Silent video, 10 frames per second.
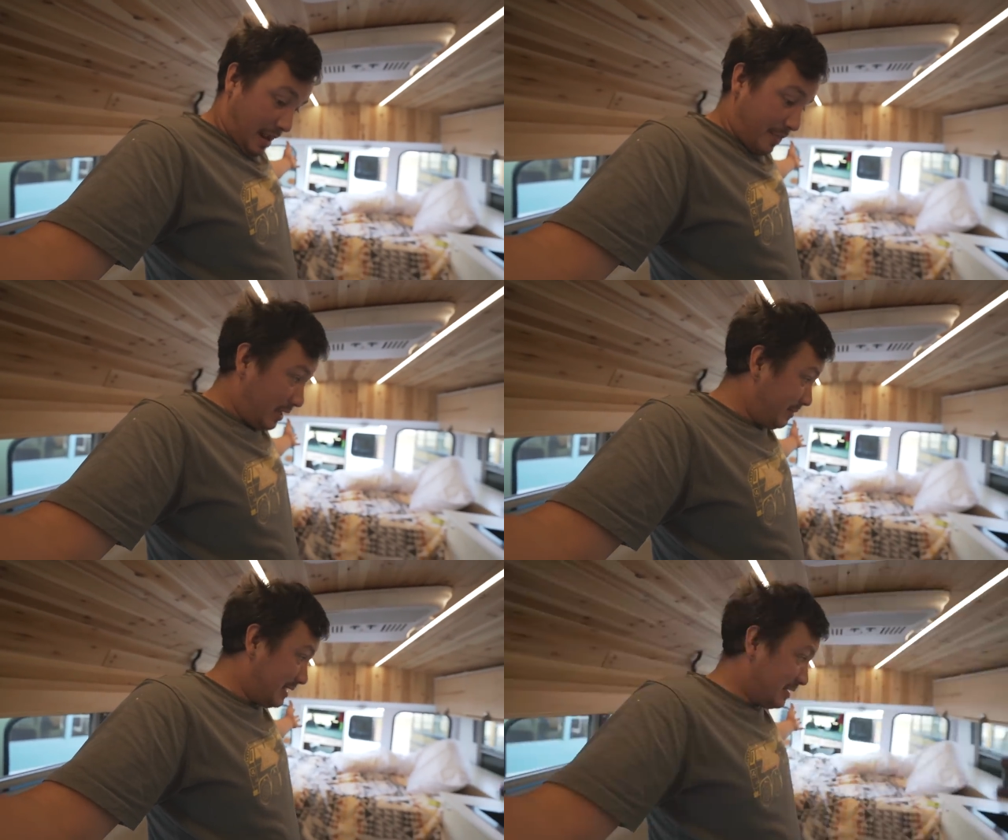
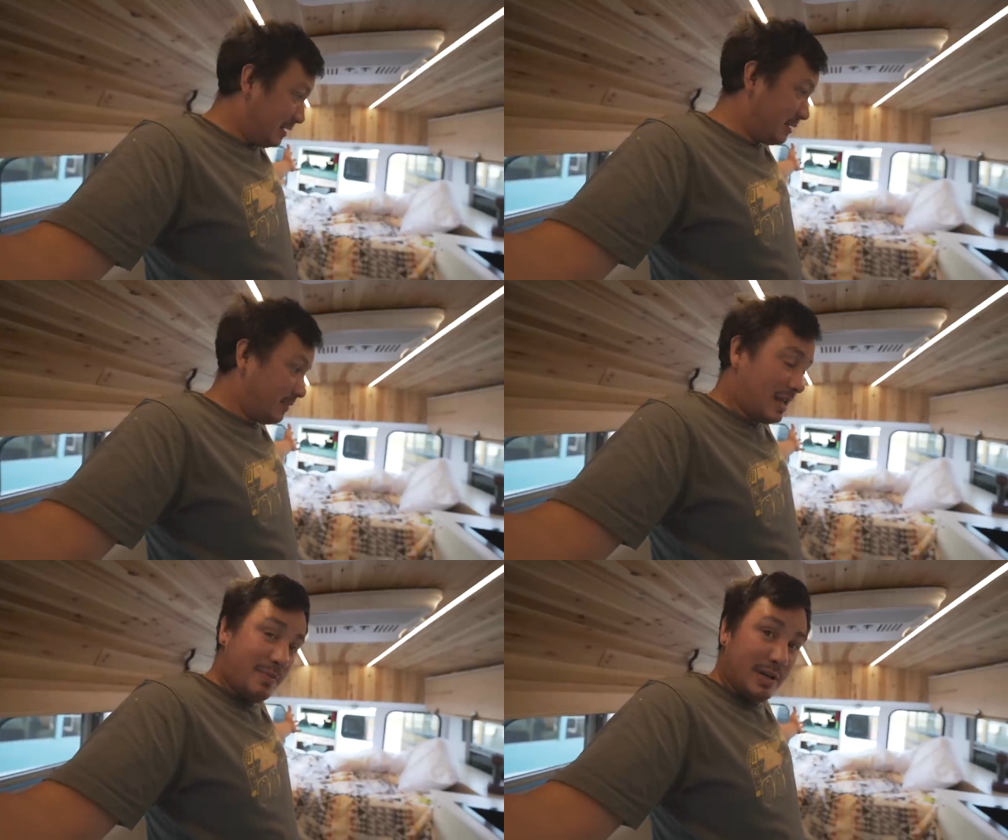plumbing's good,
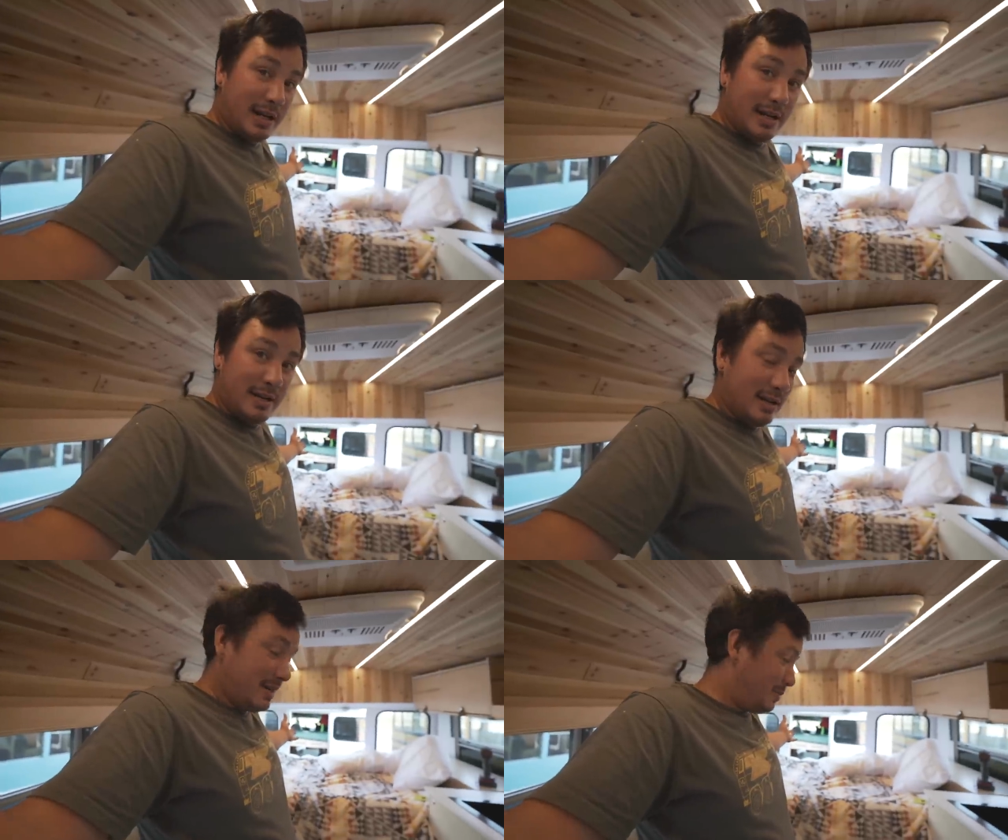we'll keep an eye
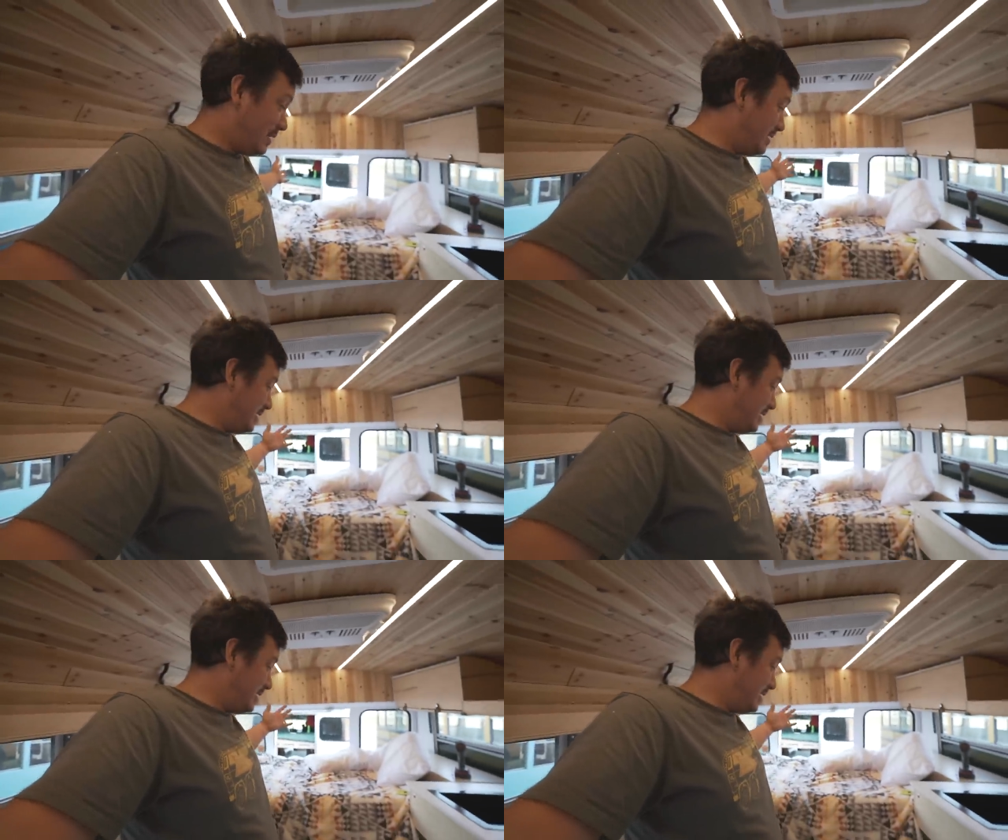on it, but